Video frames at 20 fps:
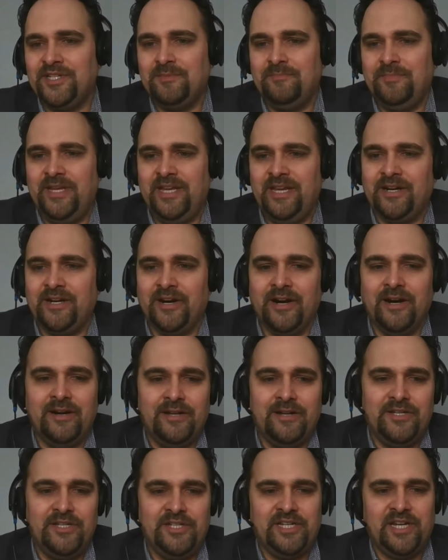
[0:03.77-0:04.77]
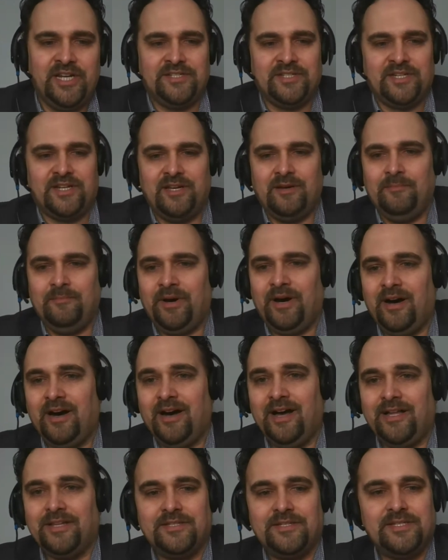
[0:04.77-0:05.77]
speaker, Jessica
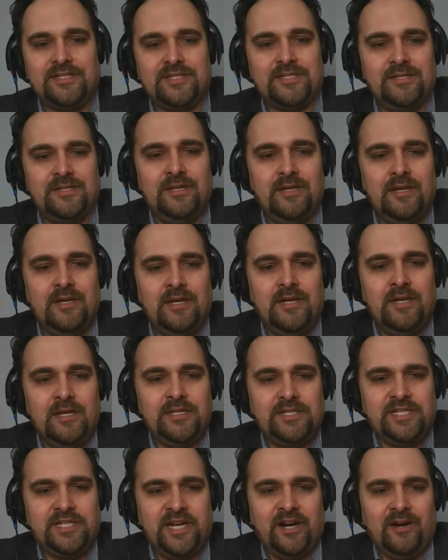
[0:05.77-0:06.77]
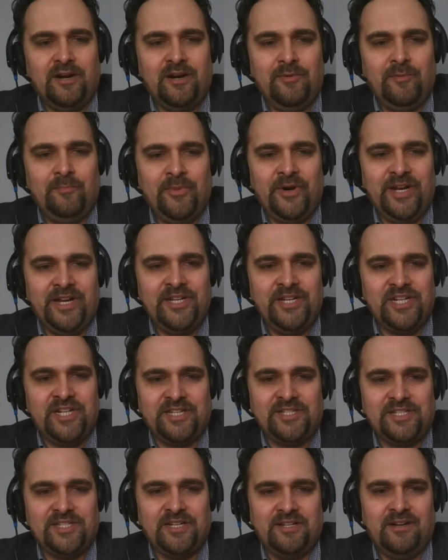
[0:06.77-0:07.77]
Potts. Sarah will bring
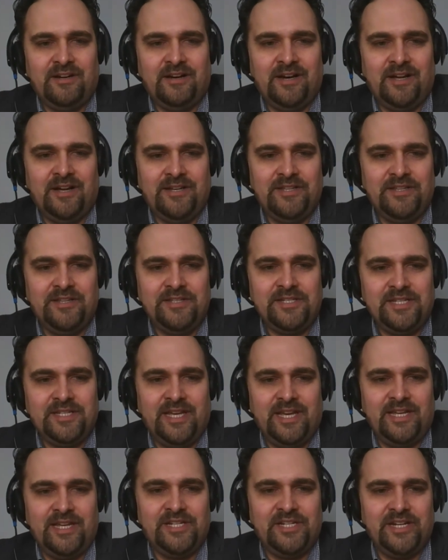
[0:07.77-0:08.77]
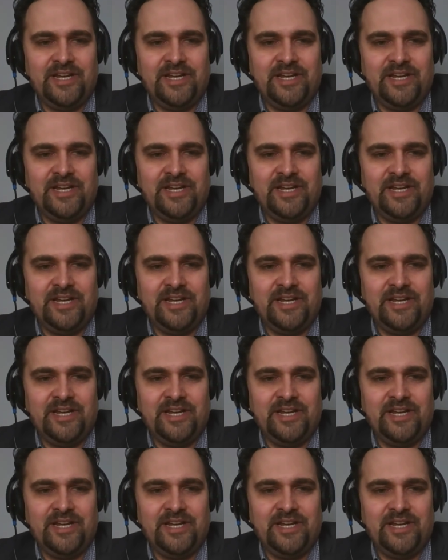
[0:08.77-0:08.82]
Jessica onto the stage